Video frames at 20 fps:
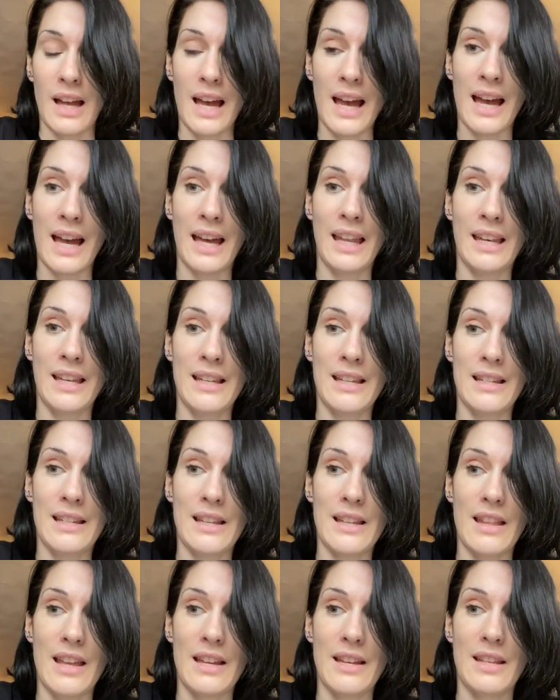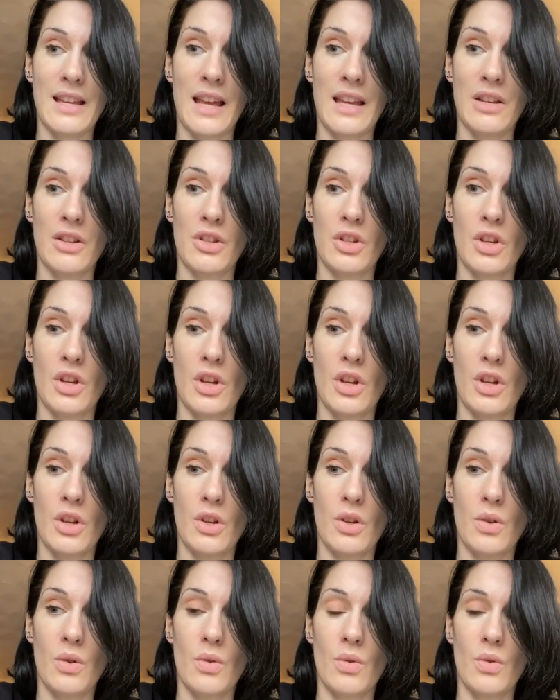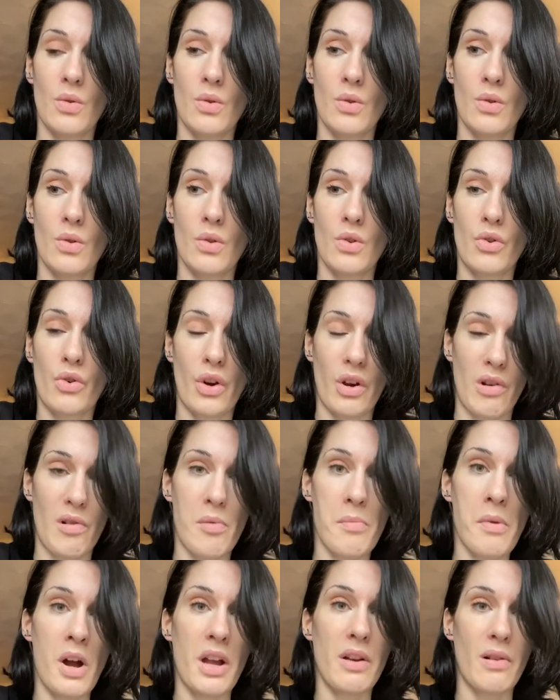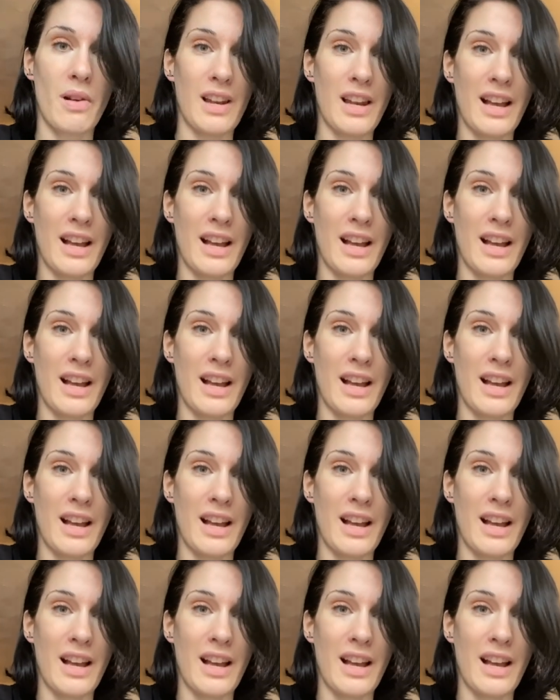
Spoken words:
And they tend to trigger a migraine.